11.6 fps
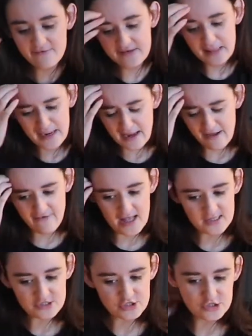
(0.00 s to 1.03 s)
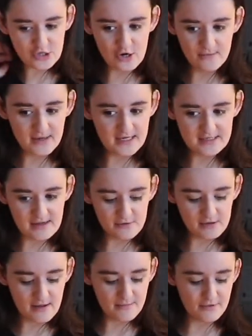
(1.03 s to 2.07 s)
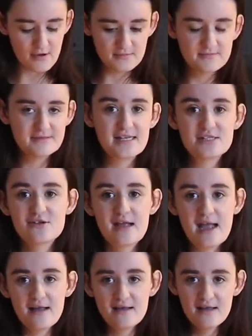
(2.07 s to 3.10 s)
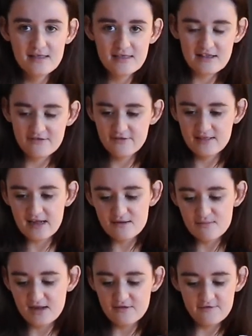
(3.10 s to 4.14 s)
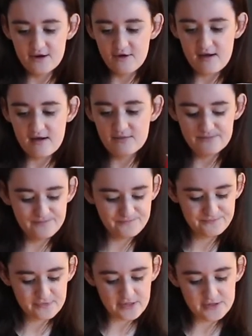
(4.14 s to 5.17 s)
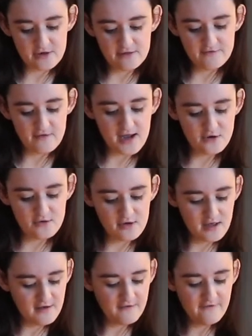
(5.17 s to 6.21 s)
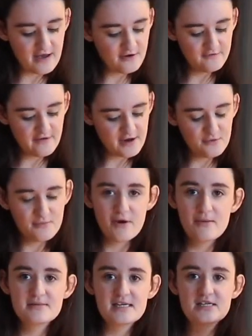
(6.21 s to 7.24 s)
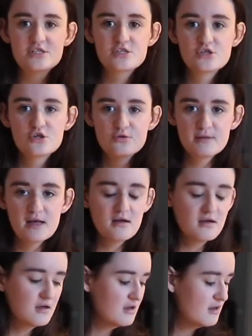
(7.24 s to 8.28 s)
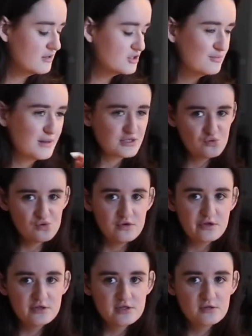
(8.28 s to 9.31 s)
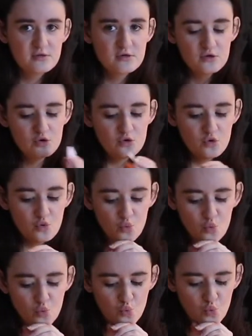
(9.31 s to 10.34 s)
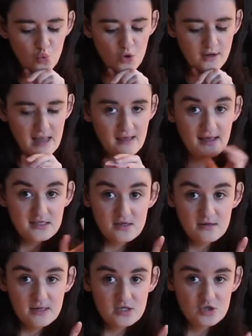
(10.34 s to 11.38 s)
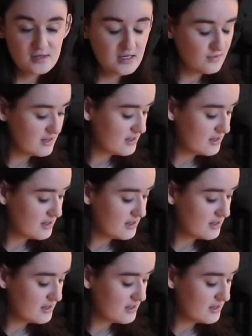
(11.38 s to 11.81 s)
feel like I've had so many double up prompts, but that's okay. That's for later me to figure out. So the final prompt is two plus authors. Ooh, okay, that's gonna be a tricky one